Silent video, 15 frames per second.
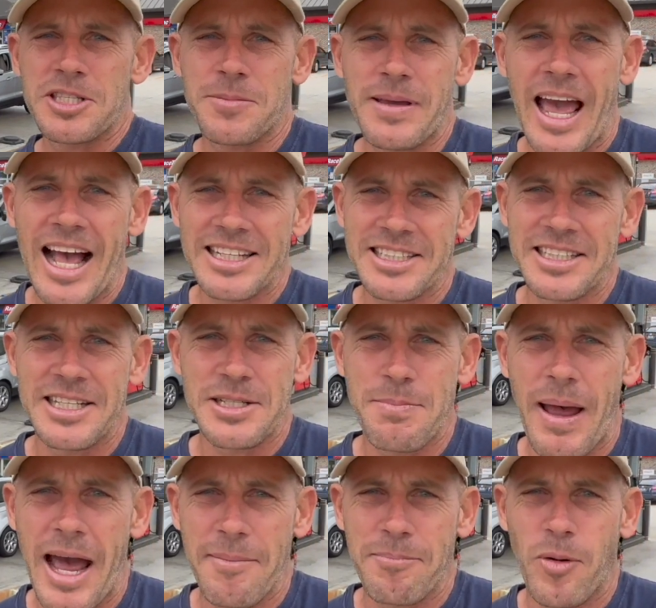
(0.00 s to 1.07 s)
some gas in this
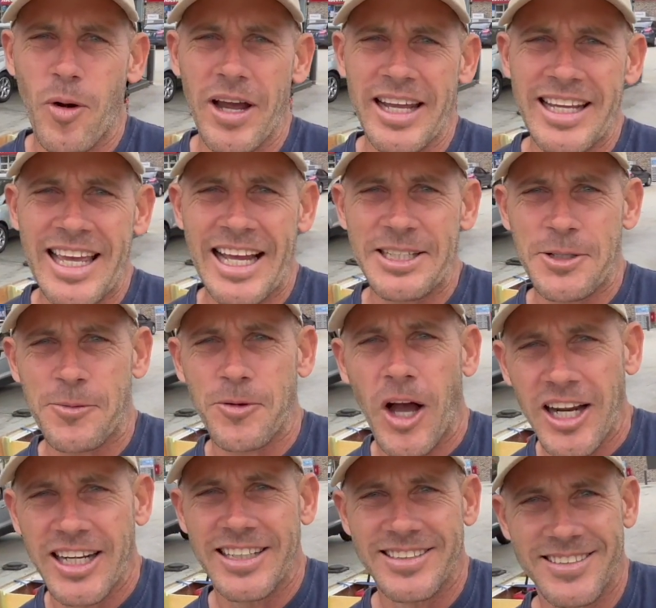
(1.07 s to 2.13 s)
bad boy and get to running.